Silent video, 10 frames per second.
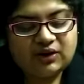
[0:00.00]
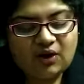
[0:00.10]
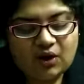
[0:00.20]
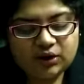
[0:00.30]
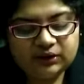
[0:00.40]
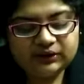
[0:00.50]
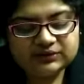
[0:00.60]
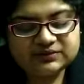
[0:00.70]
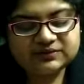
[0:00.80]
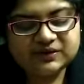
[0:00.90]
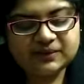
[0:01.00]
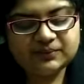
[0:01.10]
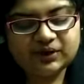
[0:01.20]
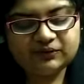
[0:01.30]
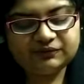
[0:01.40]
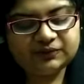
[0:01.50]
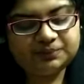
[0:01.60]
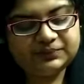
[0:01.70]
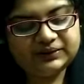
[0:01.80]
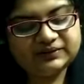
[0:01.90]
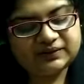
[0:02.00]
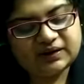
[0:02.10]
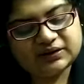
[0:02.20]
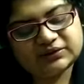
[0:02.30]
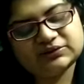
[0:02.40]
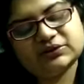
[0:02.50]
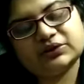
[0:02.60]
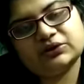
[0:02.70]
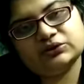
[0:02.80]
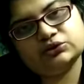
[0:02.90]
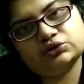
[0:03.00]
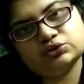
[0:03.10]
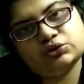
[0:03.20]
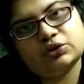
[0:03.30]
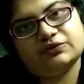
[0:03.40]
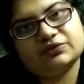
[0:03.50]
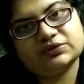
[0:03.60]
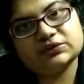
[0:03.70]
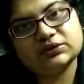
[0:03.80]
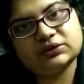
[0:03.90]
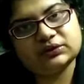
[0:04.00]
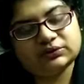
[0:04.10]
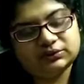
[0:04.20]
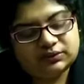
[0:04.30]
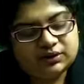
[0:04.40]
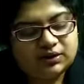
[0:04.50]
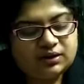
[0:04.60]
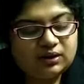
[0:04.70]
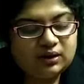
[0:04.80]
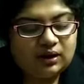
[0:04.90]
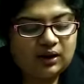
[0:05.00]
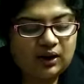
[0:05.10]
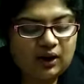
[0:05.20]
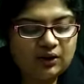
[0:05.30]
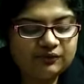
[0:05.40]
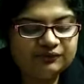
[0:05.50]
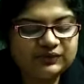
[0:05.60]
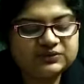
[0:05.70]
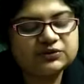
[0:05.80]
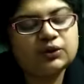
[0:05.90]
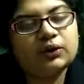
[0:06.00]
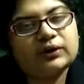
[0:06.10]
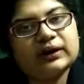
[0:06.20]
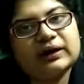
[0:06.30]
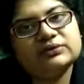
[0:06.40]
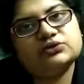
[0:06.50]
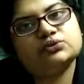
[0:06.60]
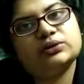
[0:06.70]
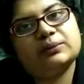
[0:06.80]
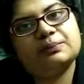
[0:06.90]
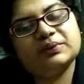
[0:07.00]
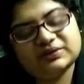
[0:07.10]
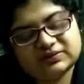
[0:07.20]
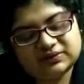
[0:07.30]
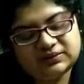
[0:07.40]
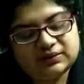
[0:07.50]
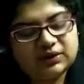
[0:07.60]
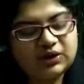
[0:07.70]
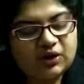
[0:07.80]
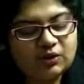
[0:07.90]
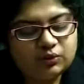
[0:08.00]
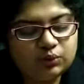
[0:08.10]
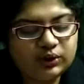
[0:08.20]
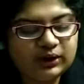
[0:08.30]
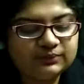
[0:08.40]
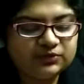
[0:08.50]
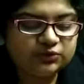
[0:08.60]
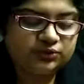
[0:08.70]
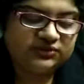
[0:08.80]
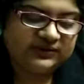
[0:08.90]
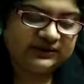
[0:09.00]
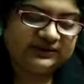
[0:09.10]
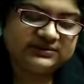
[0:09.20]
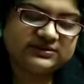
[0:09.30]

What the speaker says: or in some of a place under the control of certain of its organ to a person who comes to seek it.